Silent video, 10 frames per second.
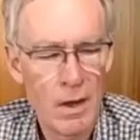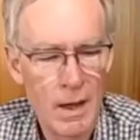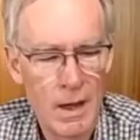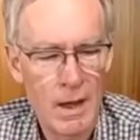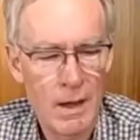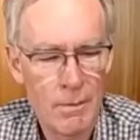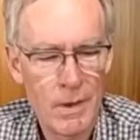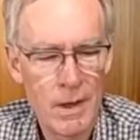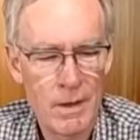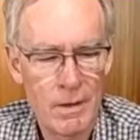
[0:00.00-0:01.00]

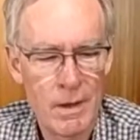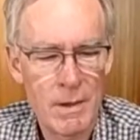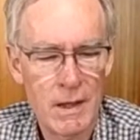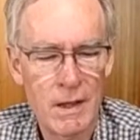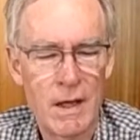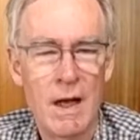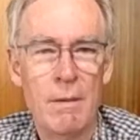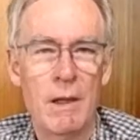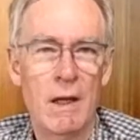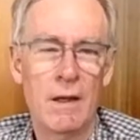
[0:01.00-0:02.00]
They make a
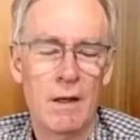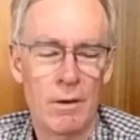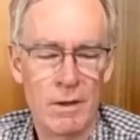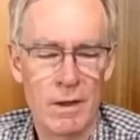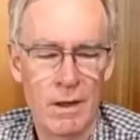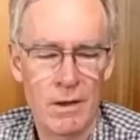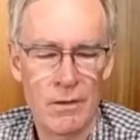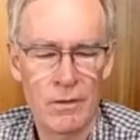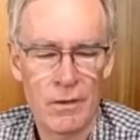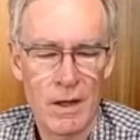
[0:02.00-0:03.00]
Cabernet in the odd
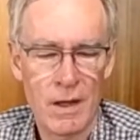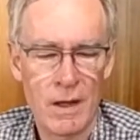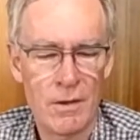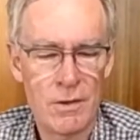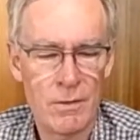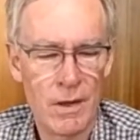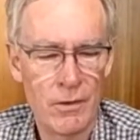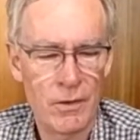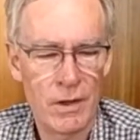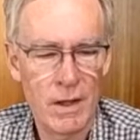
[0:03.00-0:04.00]
years and a
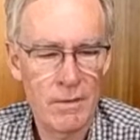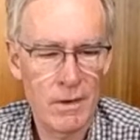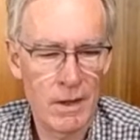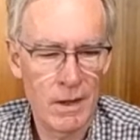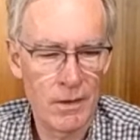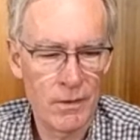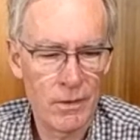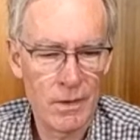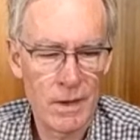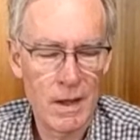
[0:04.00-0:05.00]
Shiraz in the even years.
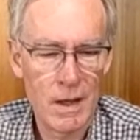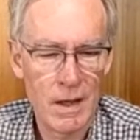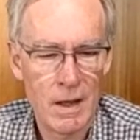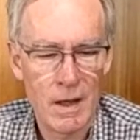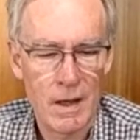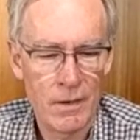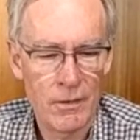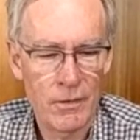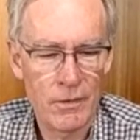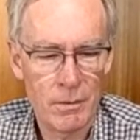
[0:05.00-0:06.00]
Now,
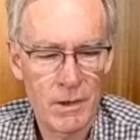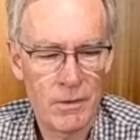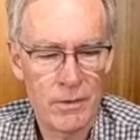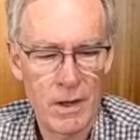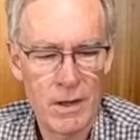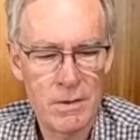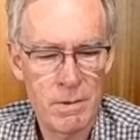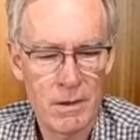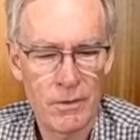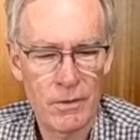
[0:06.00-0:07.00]
this is a bit strange
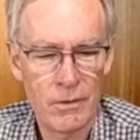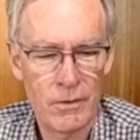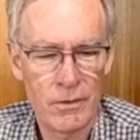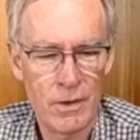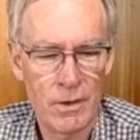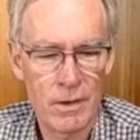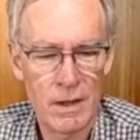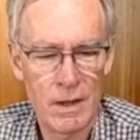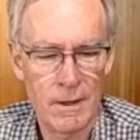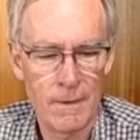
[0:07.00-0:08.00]
because this is an odd
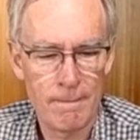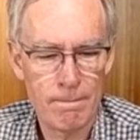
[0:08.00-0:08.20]
year.